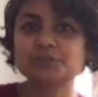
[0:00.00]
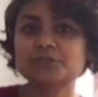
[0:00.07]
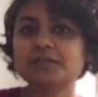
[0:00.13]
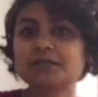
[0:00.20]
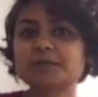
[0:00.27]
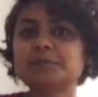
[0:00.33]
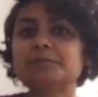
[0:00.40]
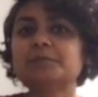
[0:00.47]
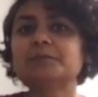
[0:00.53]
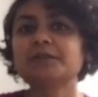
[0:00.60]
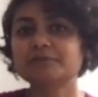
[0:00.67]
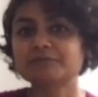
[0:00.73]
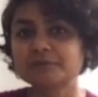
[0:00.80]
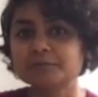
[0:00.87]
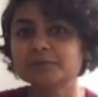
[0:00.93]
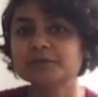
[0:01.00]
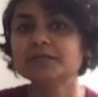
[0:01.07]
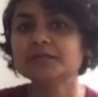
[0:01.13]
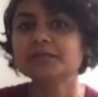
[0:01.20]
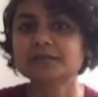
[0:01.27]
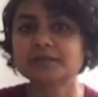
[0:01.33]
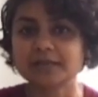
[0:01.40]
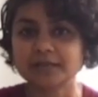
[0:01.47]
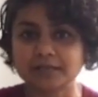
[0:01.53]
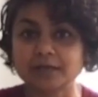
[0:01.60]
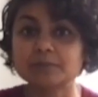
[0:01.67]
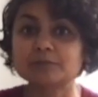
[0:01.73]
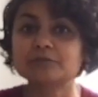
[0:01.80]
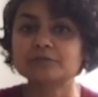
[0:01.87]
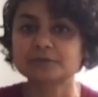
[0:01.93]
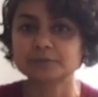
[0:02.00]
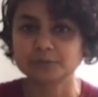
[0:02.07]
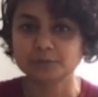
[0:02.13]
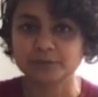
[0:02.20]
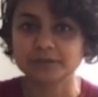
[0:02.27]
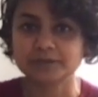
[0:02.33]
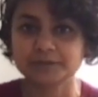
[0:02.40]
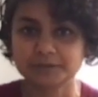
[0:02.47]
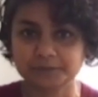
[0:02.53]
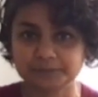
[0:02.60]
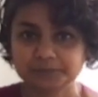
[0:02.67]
they're familiar and comfortable with.